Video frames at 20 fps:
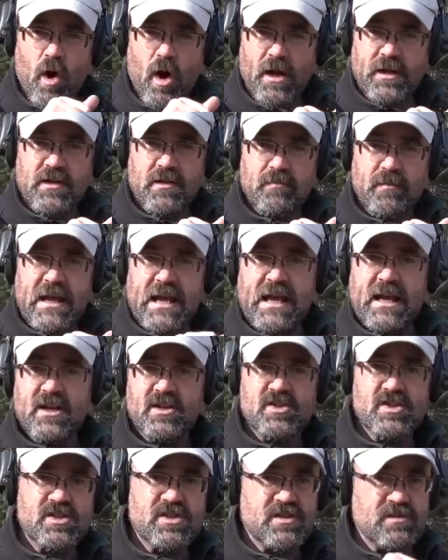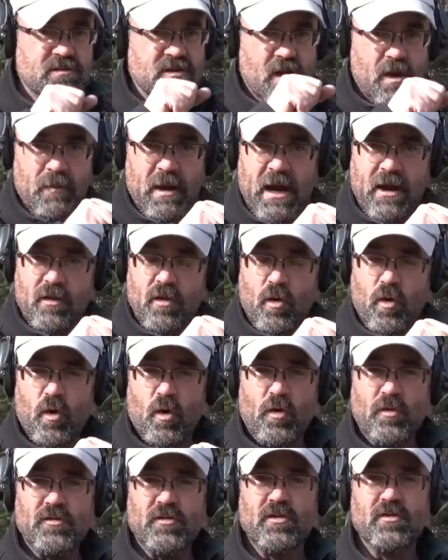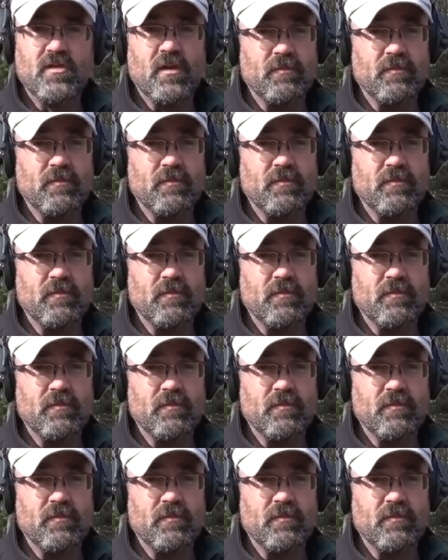on demand, just come out of the holster.